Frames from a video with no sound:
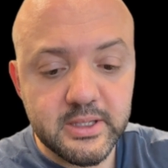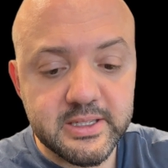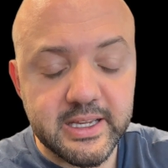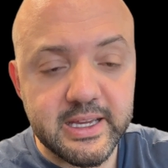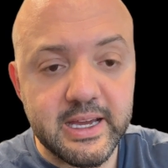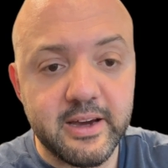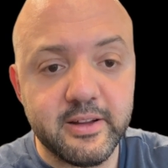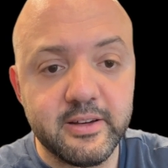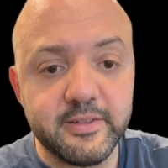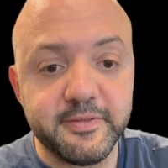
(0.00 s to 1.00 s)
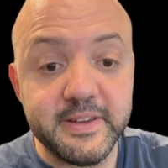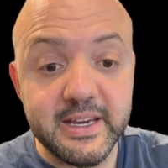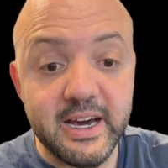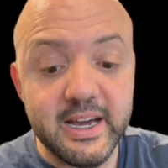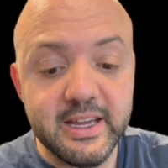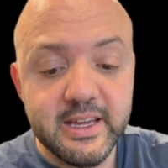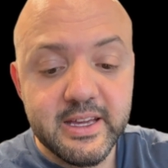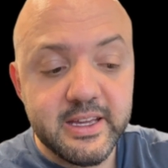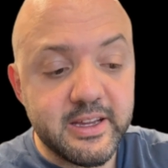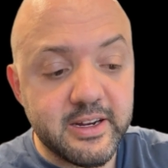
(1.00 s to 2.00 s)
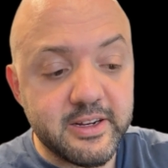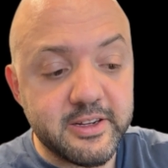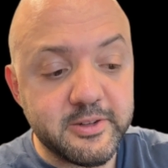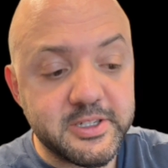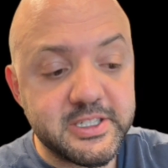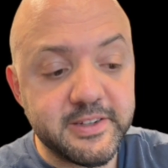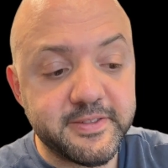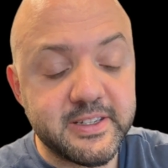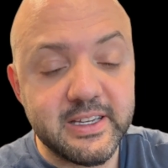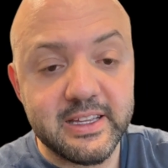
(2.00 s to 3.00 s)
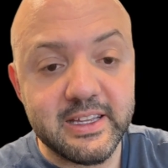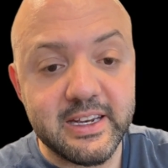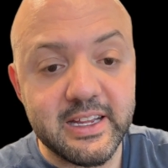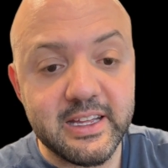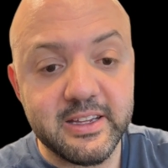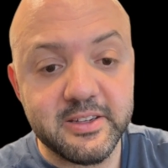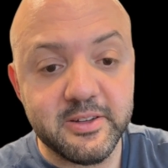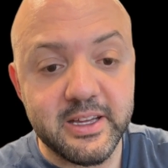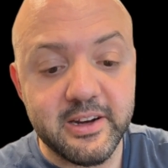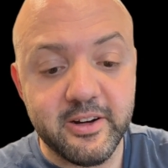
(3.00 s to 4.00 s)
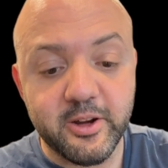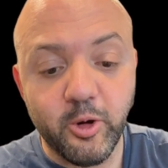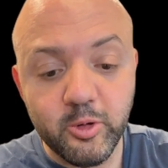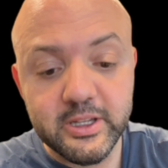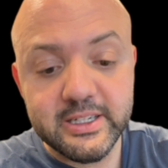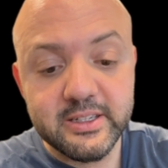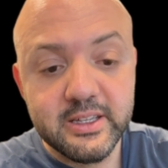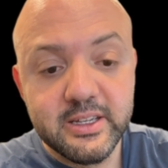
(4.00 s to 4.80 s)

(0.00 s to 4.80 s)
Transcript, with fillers: to get out of VI, you can to do Shift and then do enter colon,